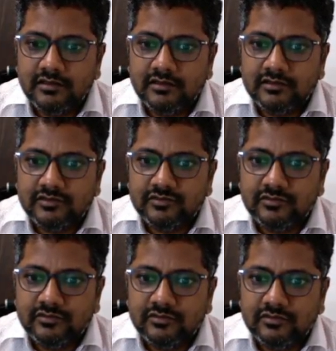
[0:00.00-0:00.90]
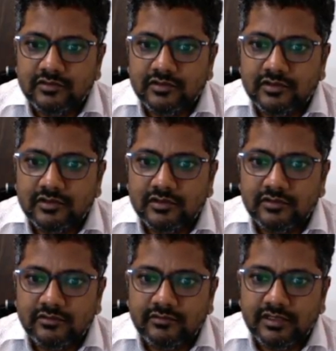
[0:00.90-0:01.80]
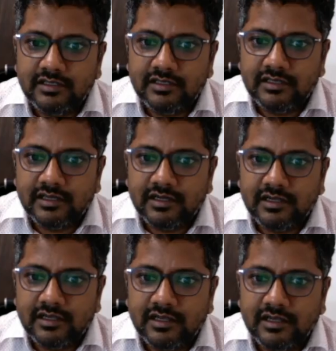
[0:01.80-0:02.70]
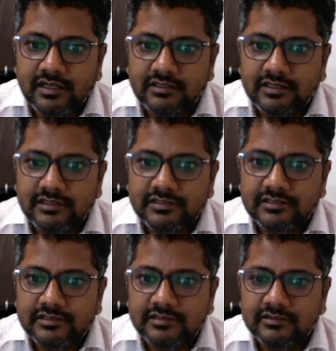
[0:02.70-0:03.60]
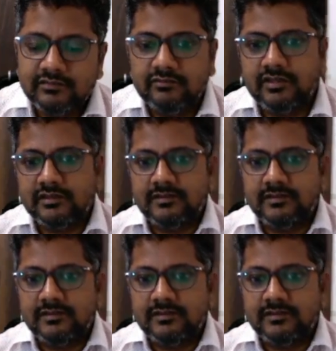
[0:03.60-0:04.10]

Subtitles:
So we can take this, what,